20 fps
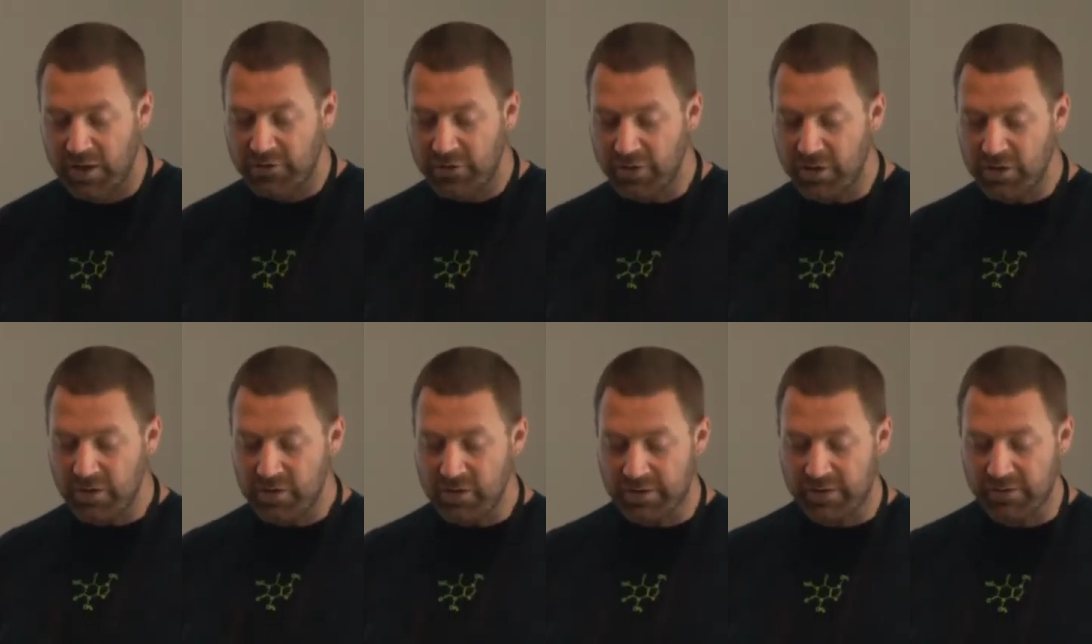Do
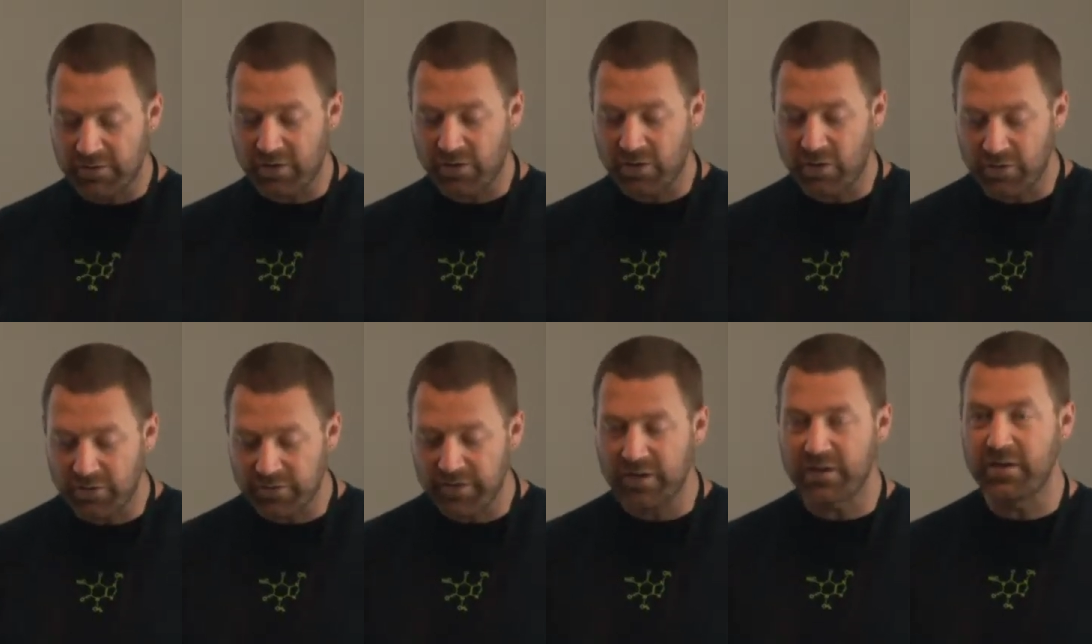you, does the
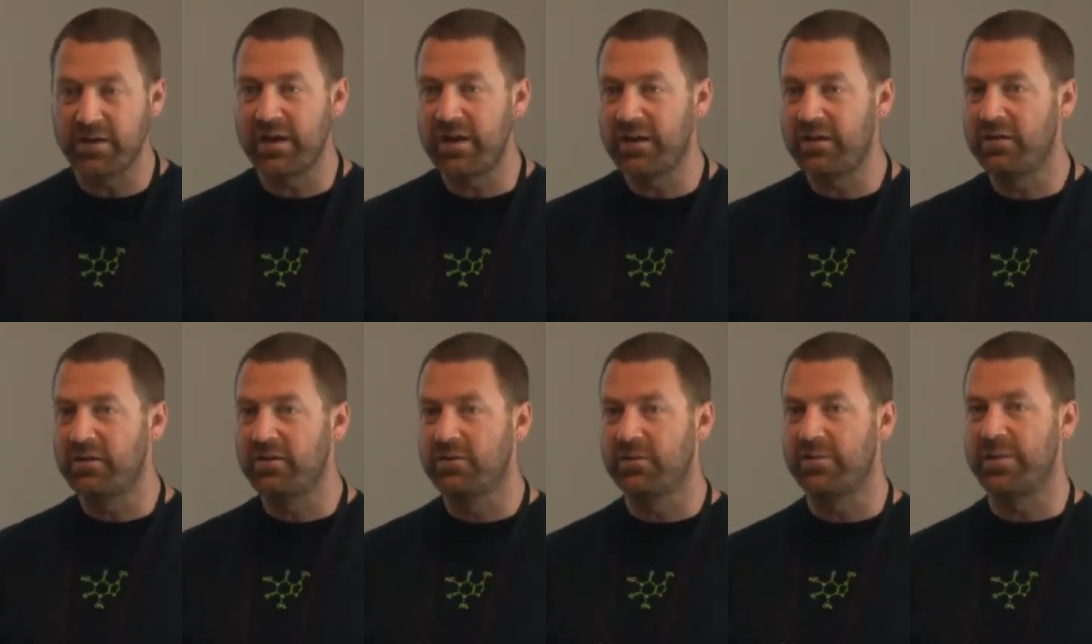content
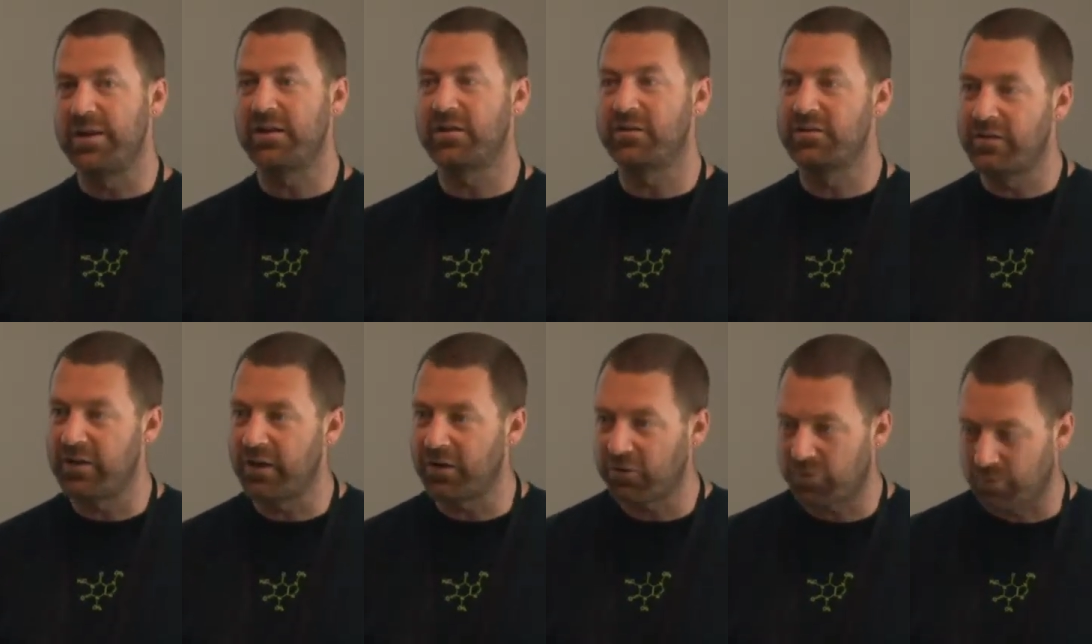need to be
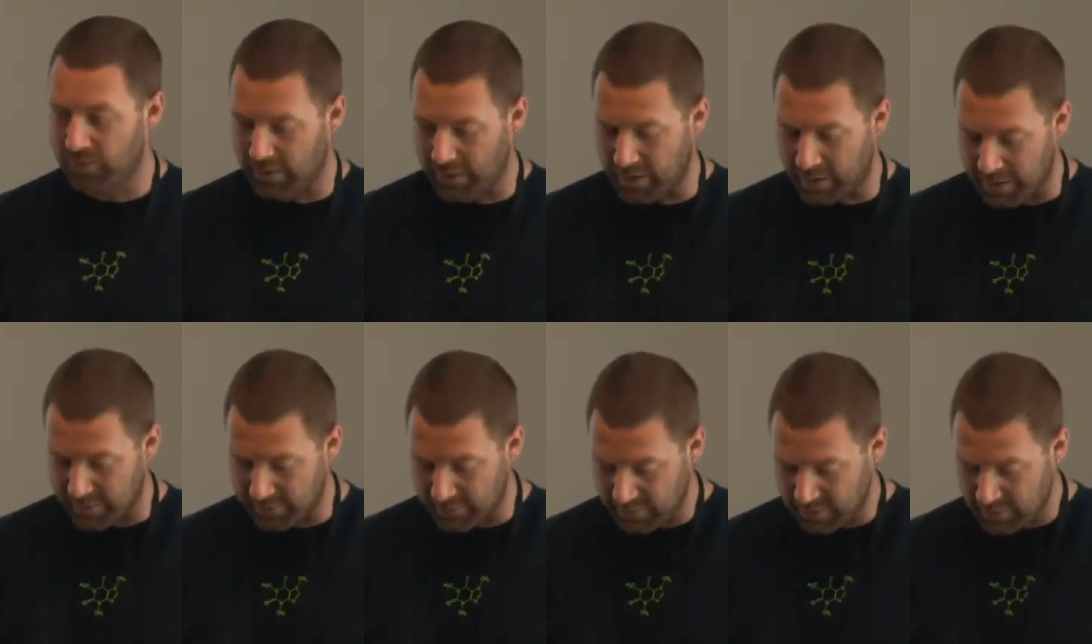
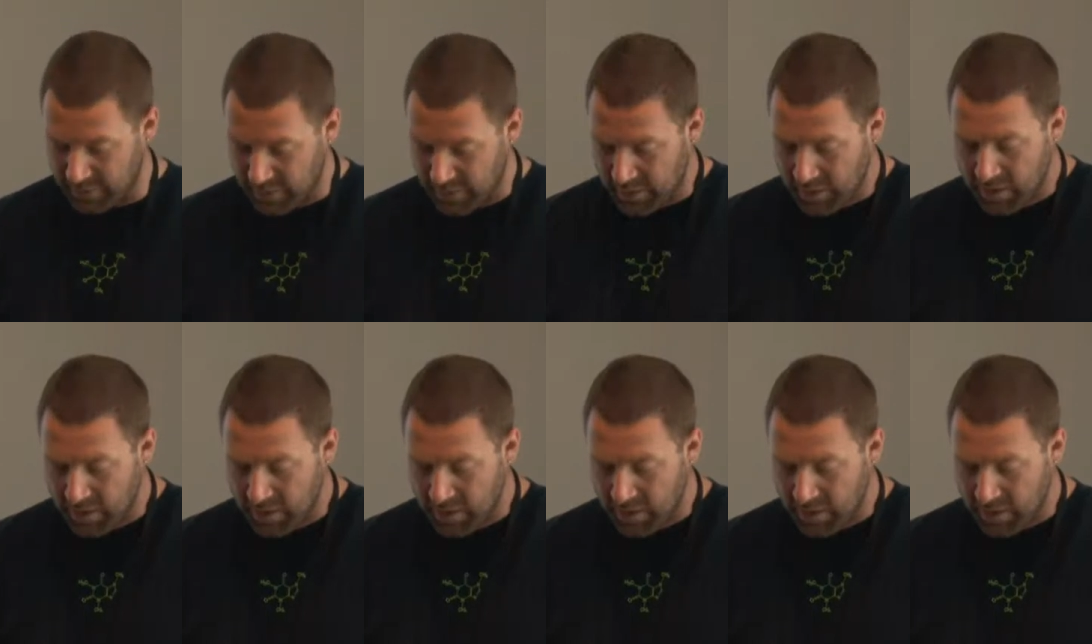contextualized?